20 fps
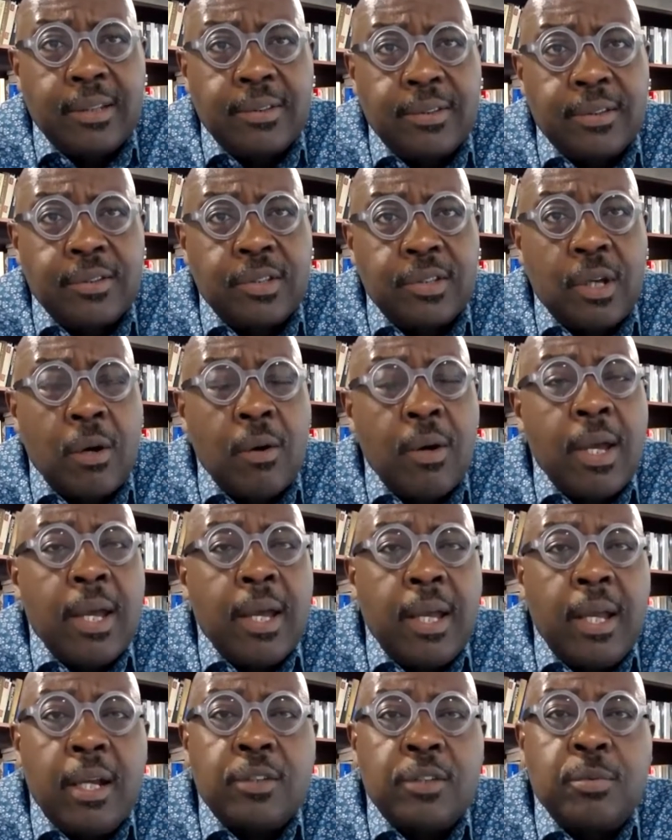And so
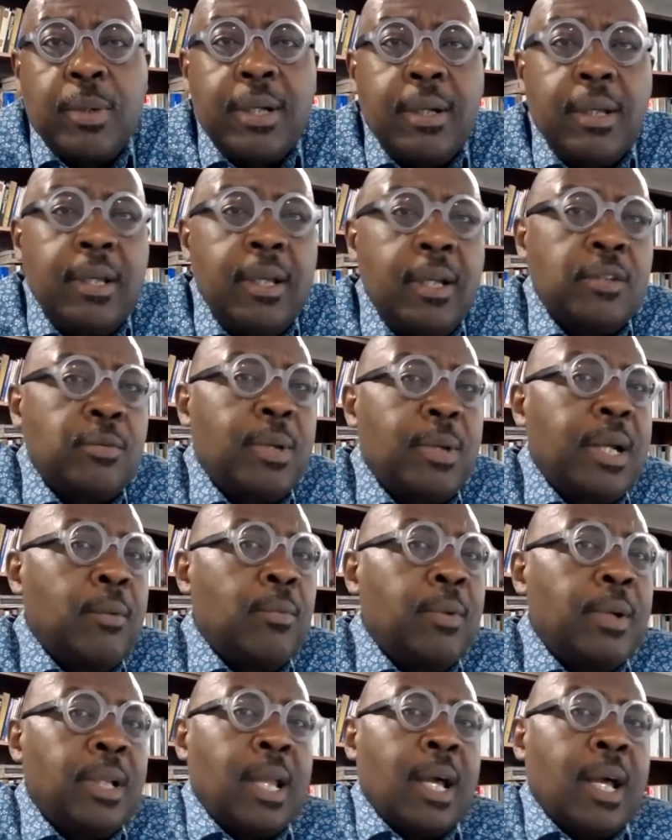here's what I
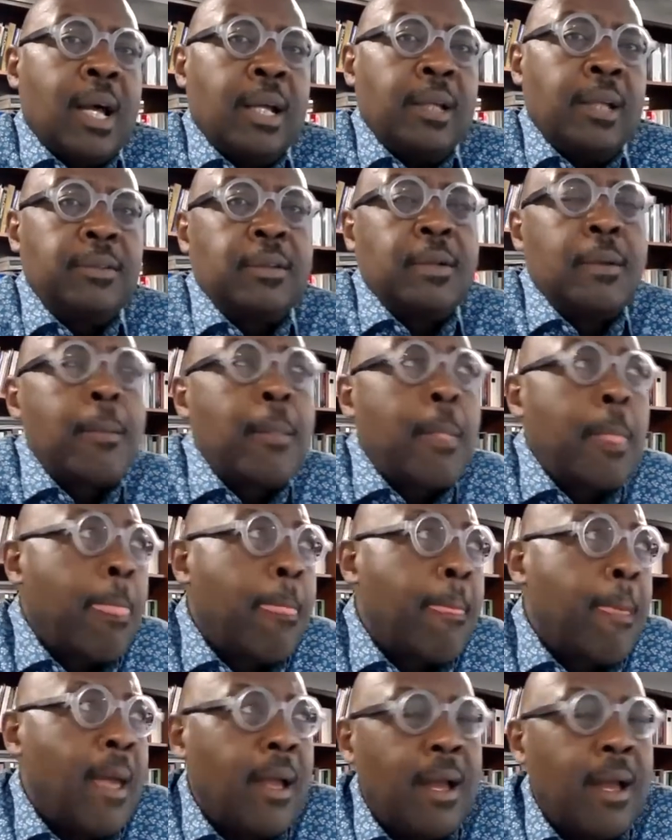realized.
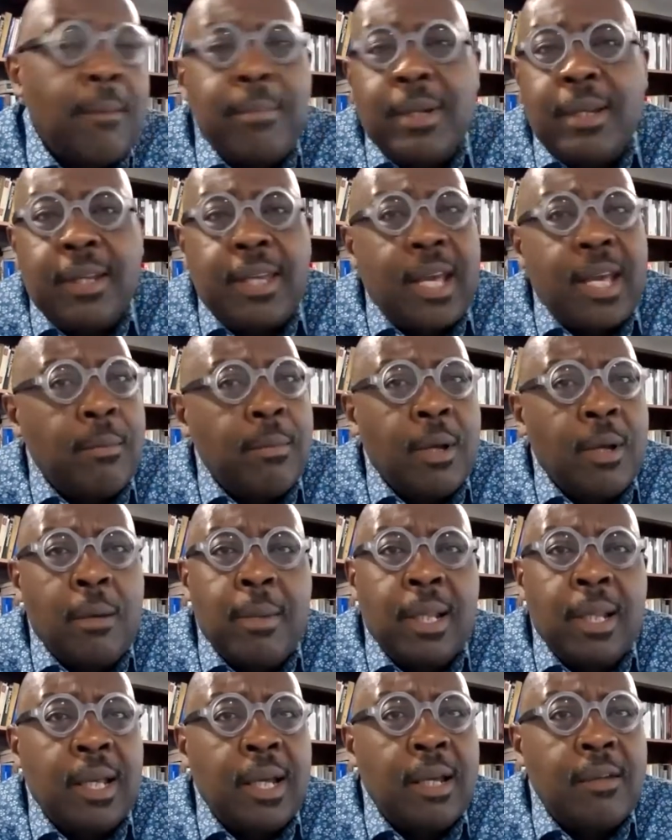I've been in academy all my
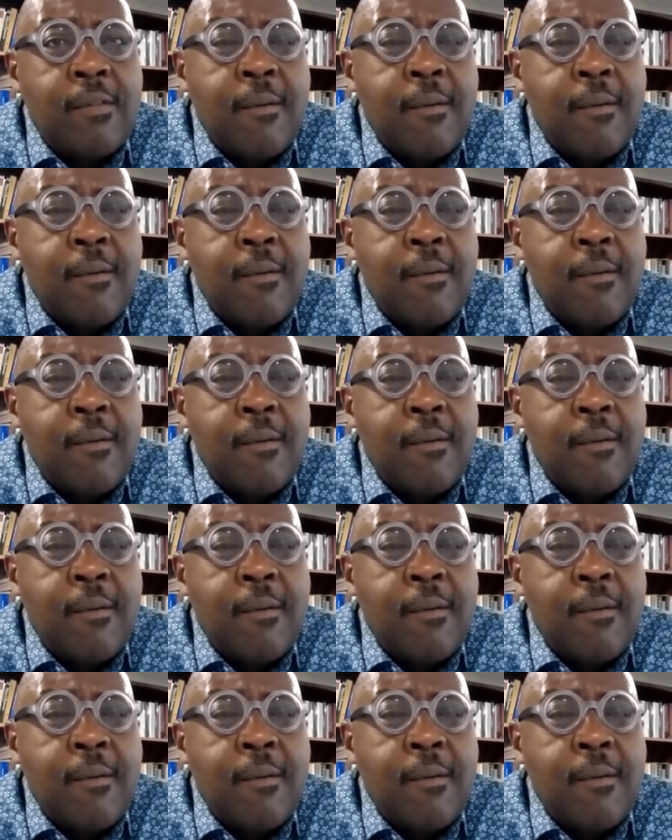life.